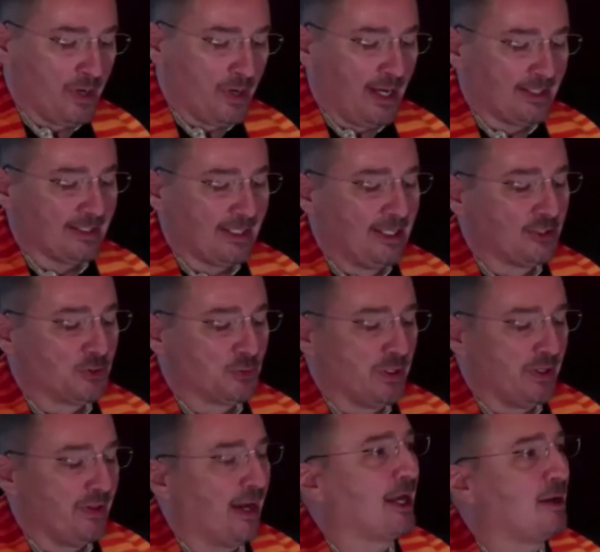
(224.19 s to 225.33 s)
has a history
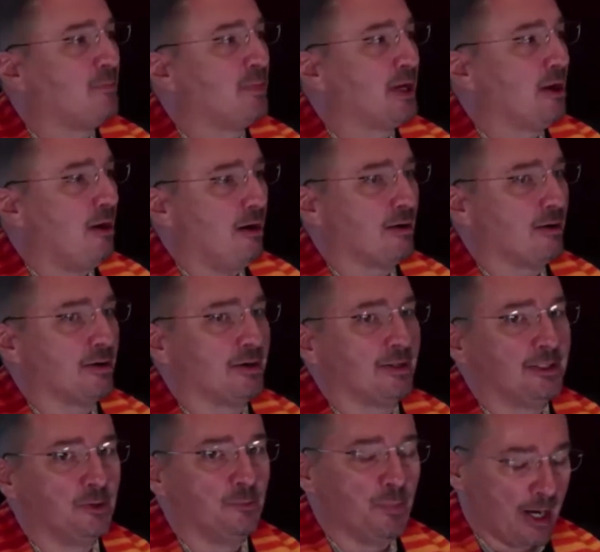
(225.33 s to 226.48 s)
that can be hard
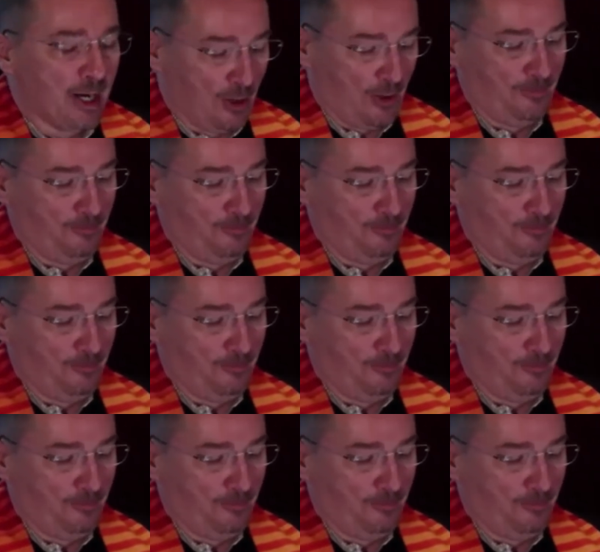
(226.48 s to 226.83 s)
to bear,